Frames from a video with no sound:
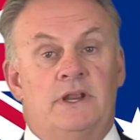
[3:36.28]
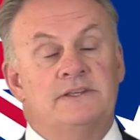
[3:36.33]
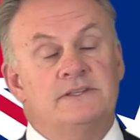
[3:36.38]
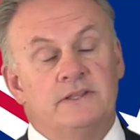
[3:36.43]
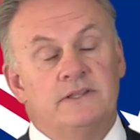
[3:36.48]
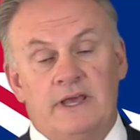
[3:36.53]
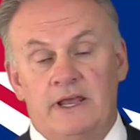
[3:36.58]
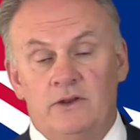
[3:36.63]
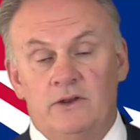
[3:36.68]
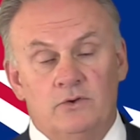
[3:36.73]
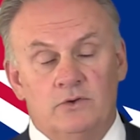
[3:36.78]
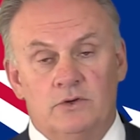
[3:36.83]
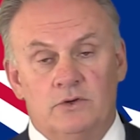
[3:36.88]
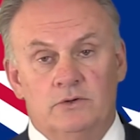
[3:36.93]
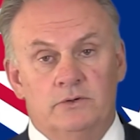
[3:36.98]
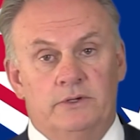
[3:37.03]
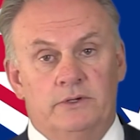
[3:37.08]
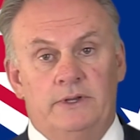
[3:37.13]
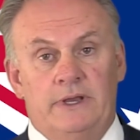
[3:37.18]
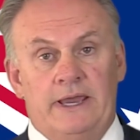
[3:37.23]
doesn't that look
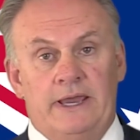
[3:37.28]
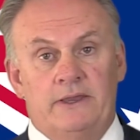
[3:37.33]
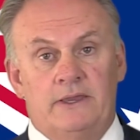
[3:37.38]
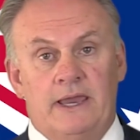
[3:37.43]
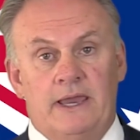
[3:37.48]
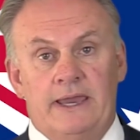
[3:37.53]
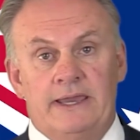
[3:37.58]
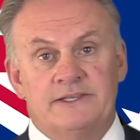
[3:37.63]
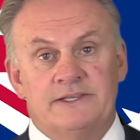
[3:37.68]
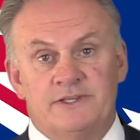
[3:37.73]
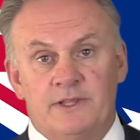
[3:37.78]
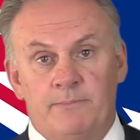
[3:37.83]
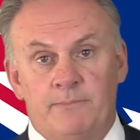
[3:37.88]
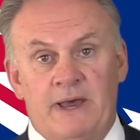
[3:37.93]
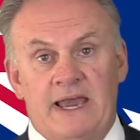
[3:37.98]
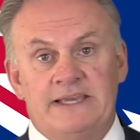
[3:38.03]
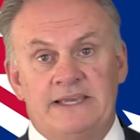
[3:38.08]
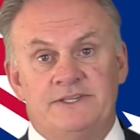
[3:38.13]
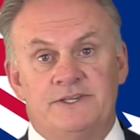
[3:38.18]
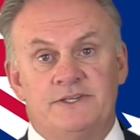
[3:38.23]
good? Okay, it's the
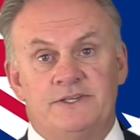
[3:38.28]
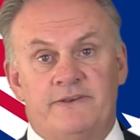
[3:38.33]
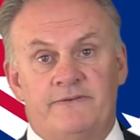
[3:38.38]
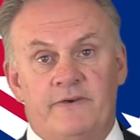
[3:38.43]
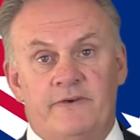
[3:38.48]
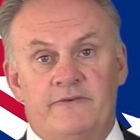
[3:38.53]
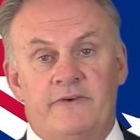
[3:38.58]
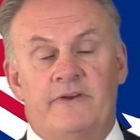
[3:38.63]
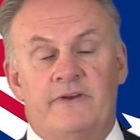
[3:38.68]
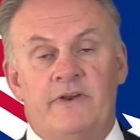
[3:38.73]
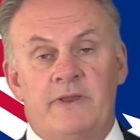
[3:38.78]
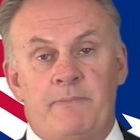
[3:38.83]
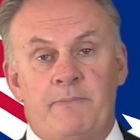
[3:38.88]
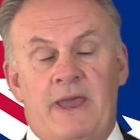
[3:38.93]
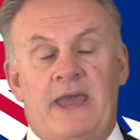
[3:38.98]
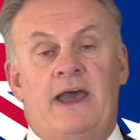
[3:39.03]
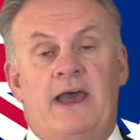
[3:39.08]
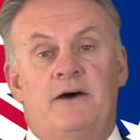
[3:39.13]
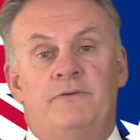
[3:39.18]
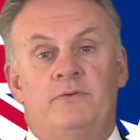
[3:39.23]
basis of a very
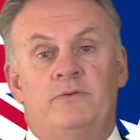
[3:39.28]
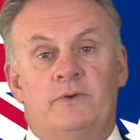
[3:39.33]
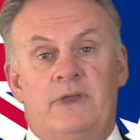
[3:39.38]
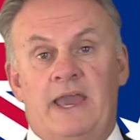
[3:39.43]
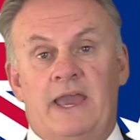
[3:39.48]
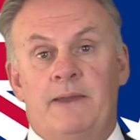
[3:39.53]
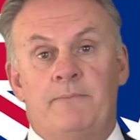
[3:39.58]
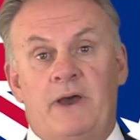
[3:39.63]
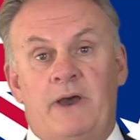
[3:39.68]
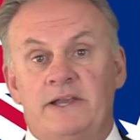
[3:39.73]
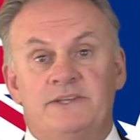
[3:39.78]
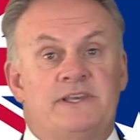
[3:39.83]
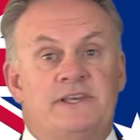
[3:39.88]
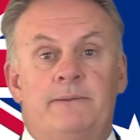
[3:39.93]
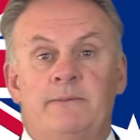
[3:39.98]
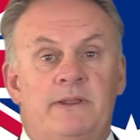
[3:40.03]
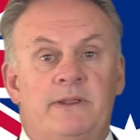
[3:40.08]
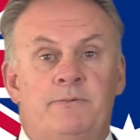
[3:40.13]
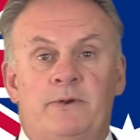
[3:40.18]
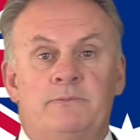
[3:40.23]
powerful campaign.
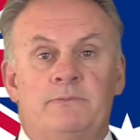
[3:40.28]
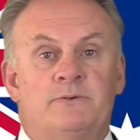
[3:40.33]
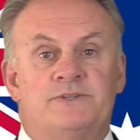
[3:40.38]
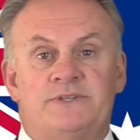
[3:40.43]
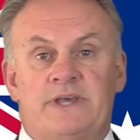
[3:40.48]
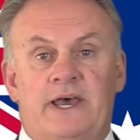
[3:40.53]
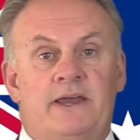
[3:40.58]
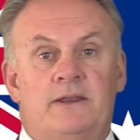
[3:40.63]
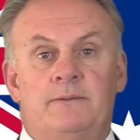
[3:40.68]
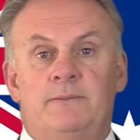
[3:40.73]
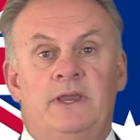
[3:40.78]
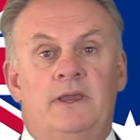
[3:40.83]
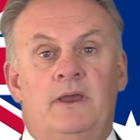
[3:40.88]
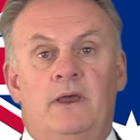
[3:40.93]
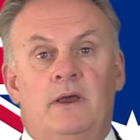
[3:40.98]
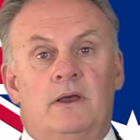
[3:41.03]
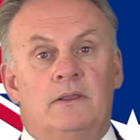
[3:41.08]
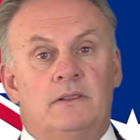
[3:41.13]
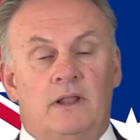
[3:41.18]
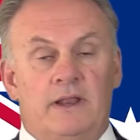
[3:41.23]
So many people say to me,
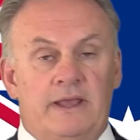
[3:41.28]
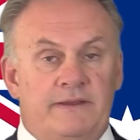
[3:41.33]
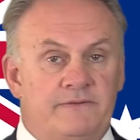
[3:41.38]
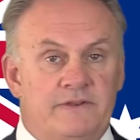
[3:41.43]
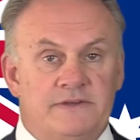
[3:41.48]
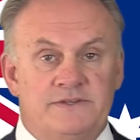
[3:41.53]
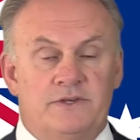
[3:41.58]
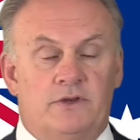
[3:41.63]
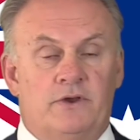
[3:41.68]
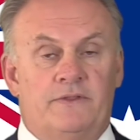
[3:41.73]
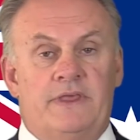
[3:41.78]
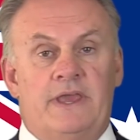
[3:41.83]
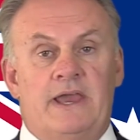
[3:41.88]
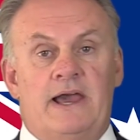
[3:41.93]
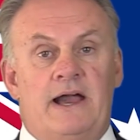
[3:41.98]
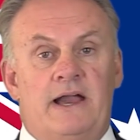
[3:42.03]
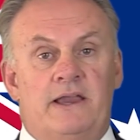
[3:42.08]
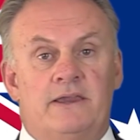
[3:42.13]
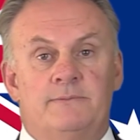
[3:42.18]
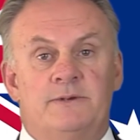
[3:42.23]
the lefties have got the
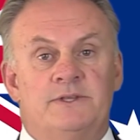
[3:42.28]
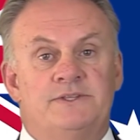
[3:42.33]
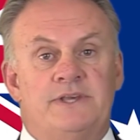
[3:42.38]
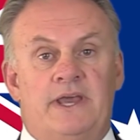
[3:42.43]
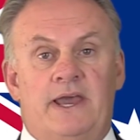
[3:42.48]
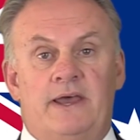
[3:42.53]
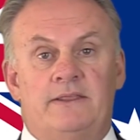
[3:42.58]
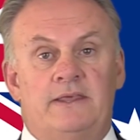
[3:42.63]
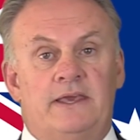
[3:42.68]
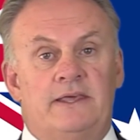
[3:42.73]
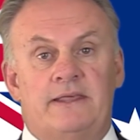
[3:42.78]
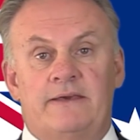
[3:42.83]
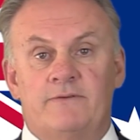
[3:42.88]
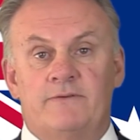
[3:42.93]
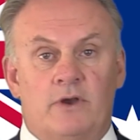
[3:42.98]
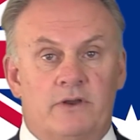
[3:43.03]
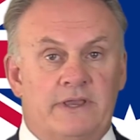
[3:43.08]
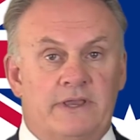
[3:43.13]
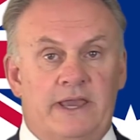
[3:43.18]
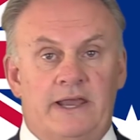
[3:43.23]
arguments out there, they've
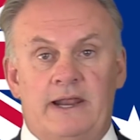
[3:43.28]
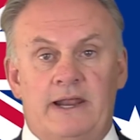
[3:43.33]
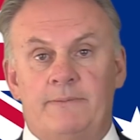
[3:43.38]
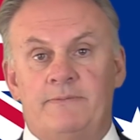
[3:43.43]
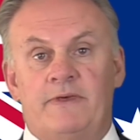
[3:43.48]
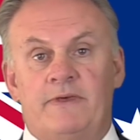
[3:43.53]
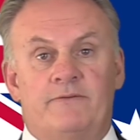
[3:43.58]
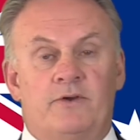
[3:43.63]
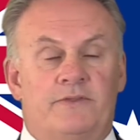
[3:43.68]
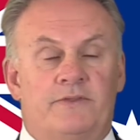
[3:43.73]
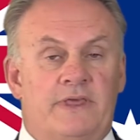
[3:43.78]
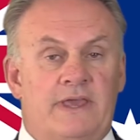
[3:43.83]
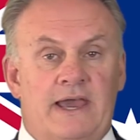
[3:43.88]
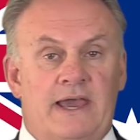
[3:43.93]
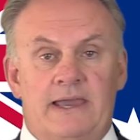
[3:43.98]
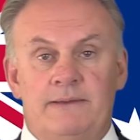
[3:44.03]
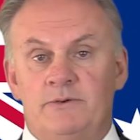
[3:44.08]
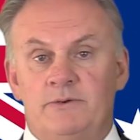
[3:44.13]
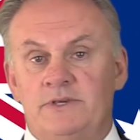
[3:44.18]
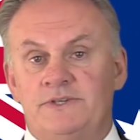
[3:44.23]
got Get Up, they've got the
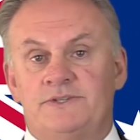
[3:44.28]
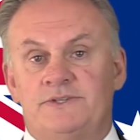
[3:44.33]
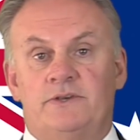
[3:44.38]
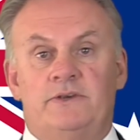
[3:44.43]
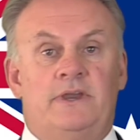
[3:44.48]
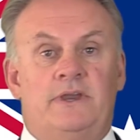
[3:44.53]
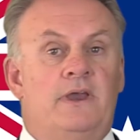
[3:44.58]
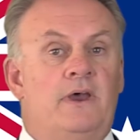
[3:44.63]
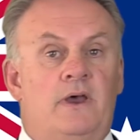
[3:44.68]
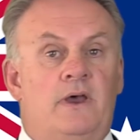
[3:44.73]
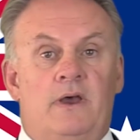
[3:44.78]
ABC,